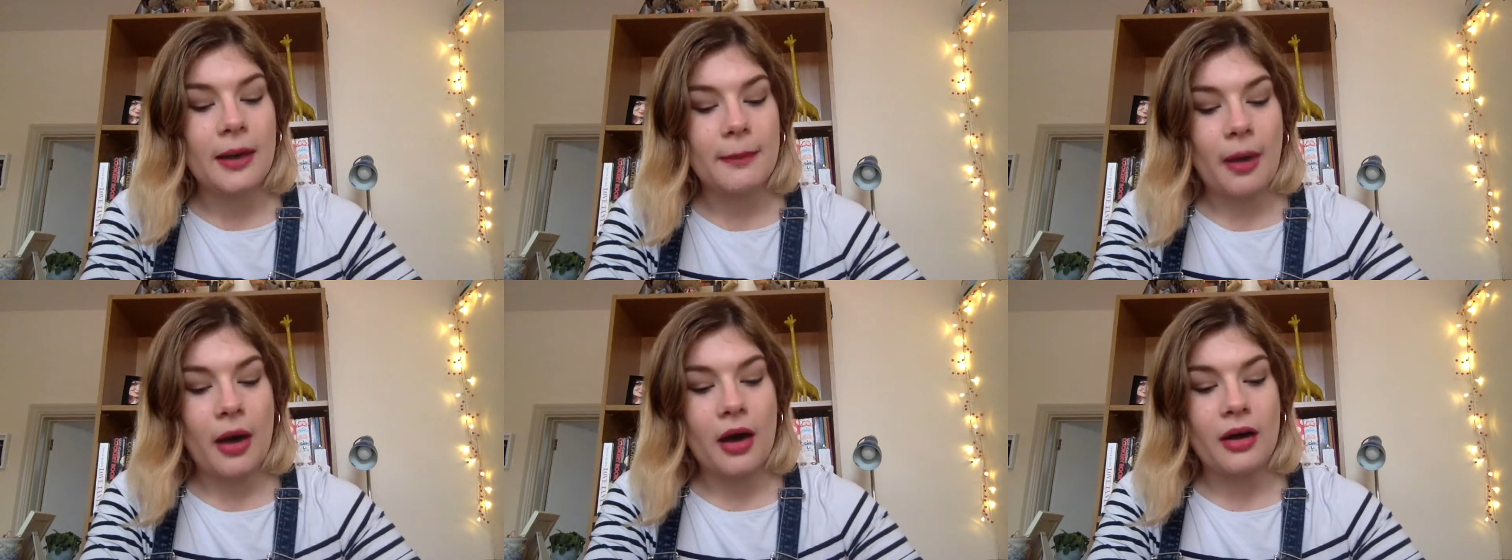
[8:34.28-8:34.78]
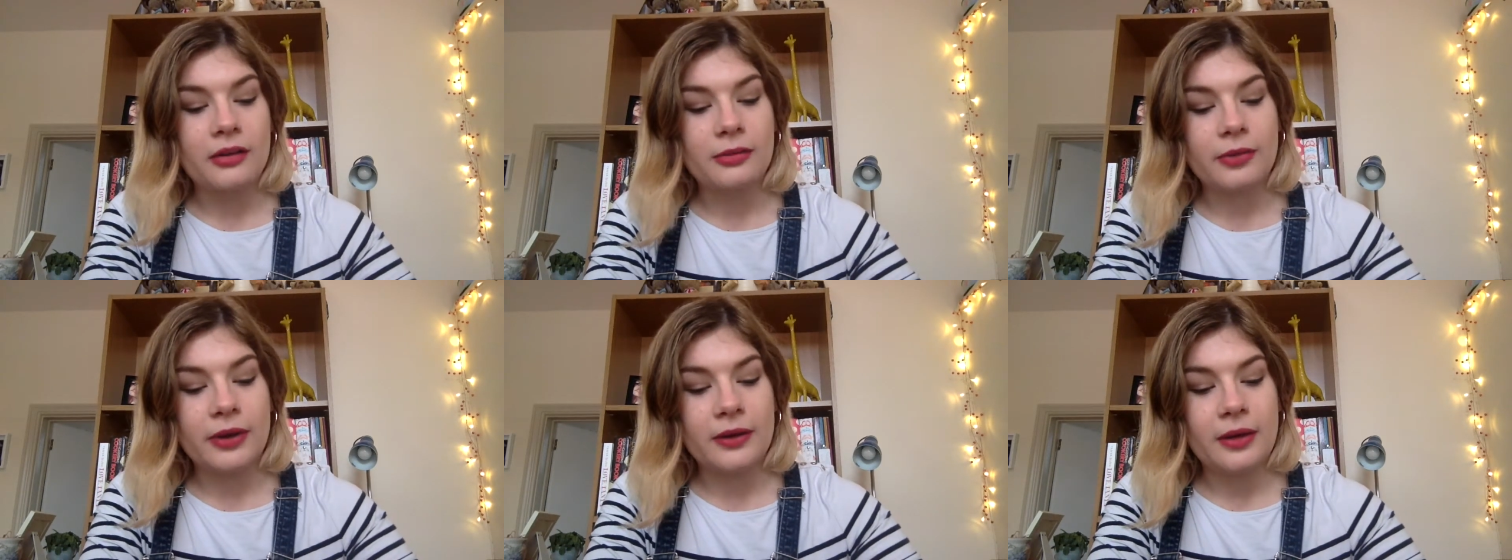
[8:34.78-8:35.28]
but I
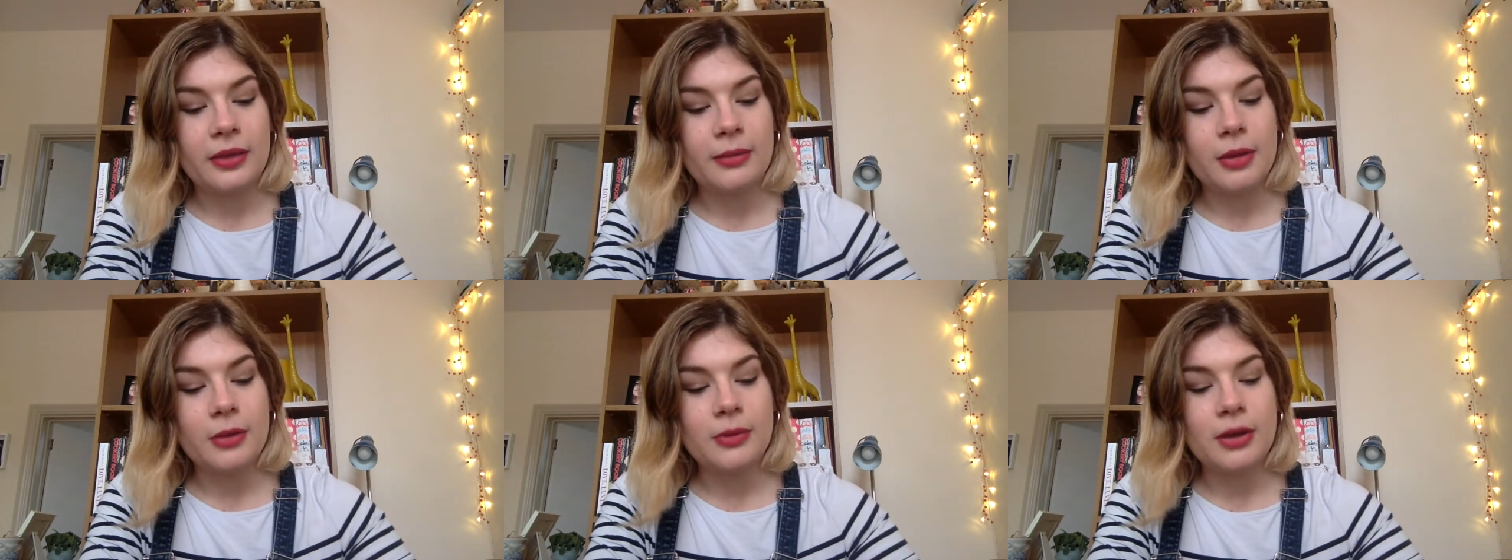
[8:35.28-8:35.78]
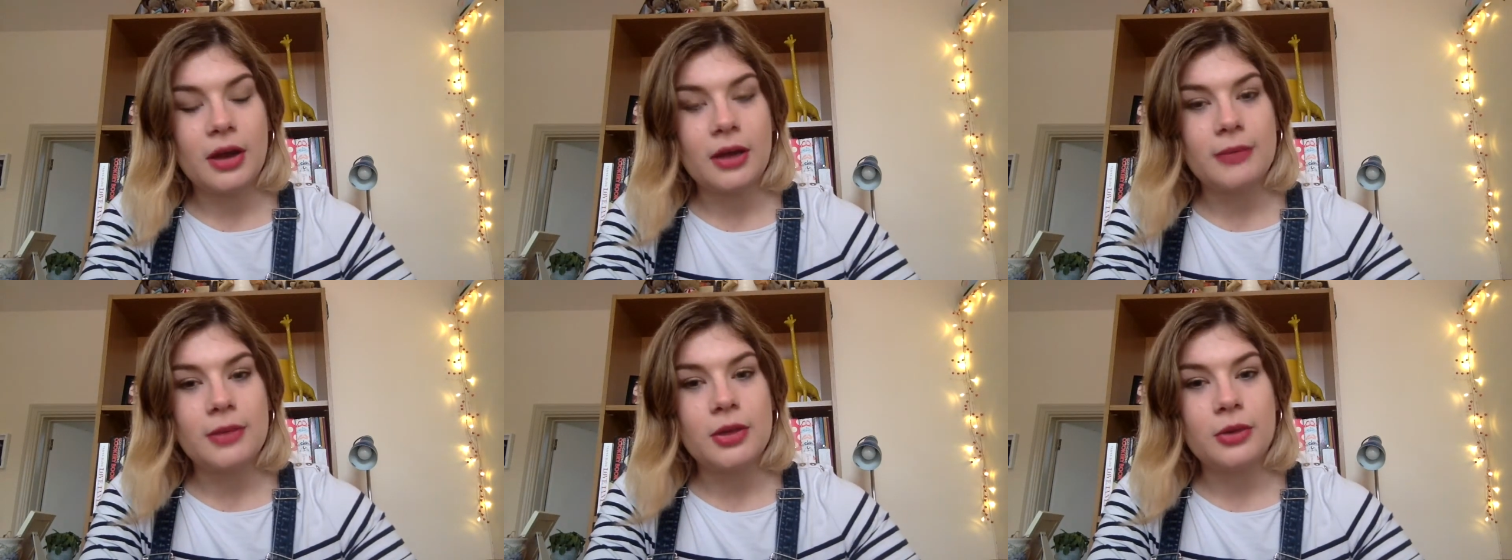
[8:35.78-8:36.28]
re- at the moment
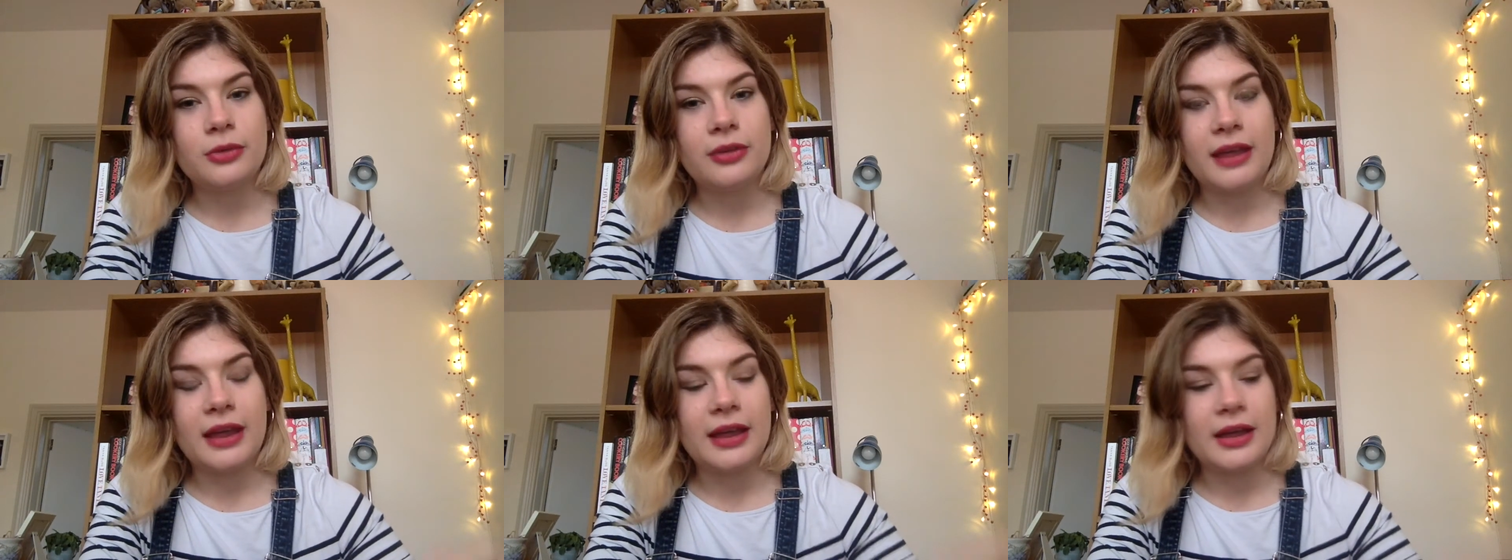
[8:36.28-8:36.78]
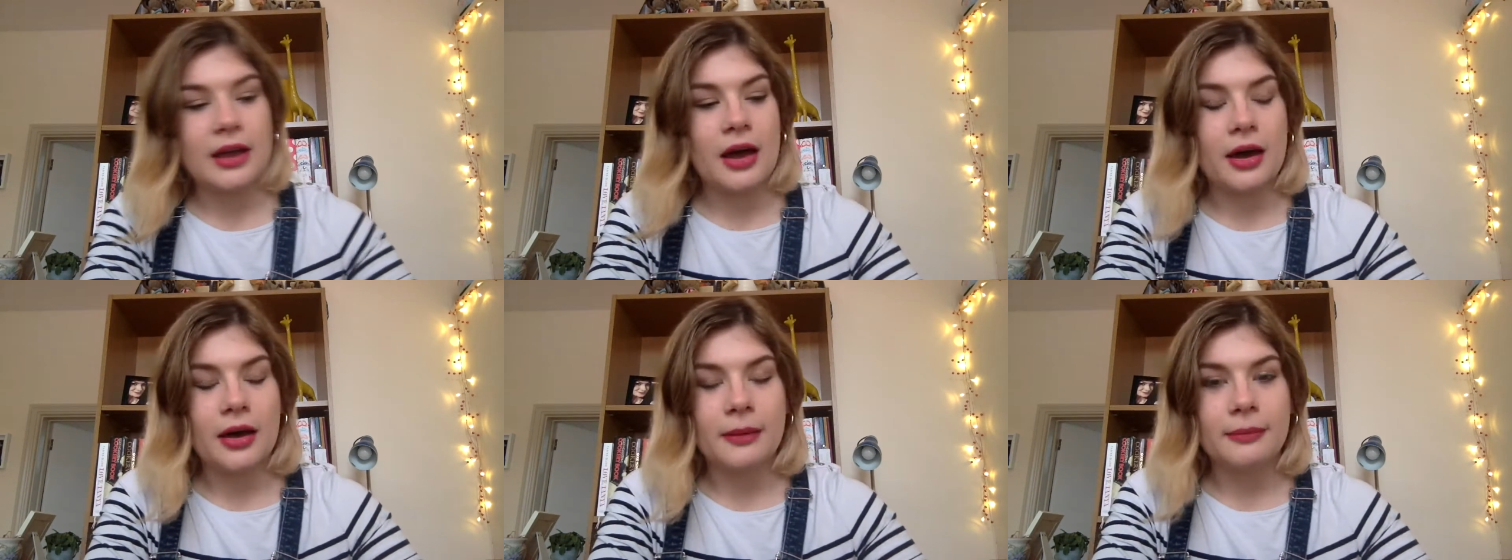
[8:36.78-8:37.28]
I'm using
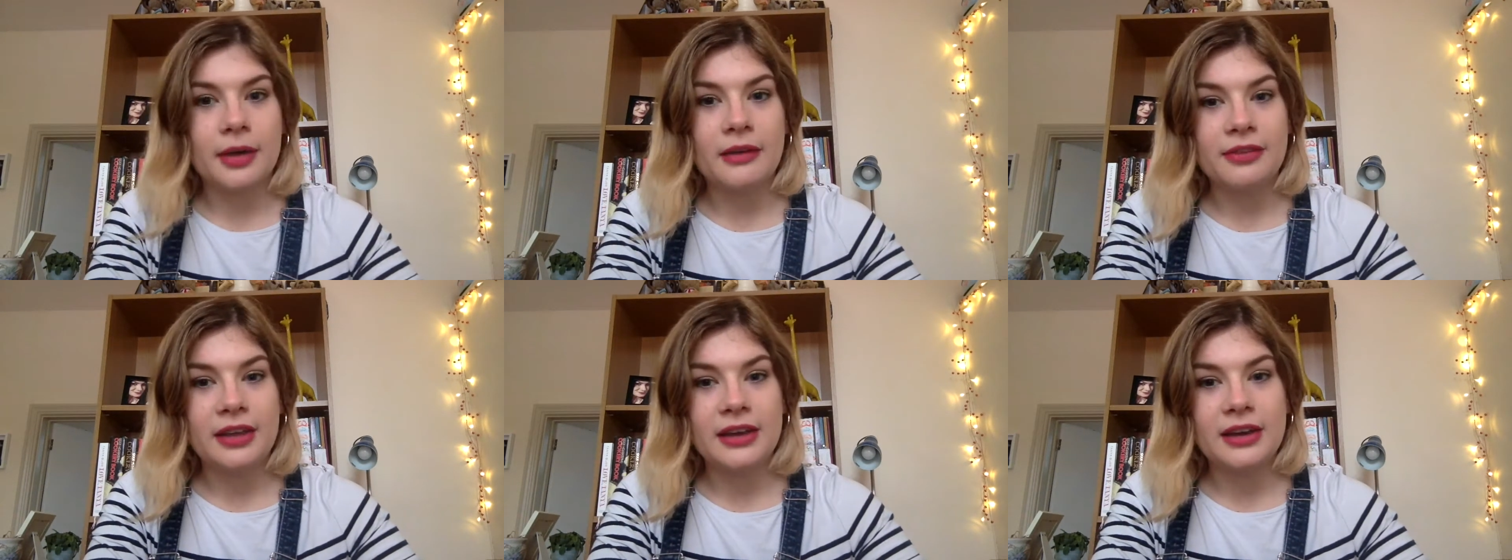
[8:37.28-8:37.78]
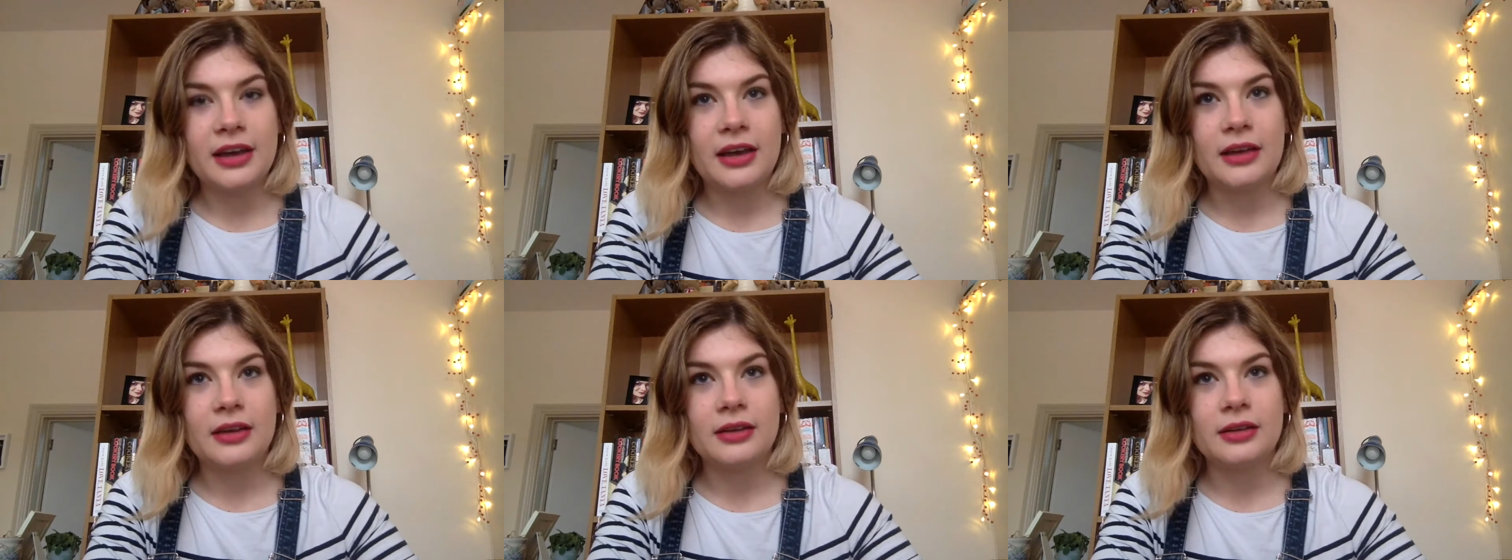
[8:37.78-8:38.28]
um, Aveda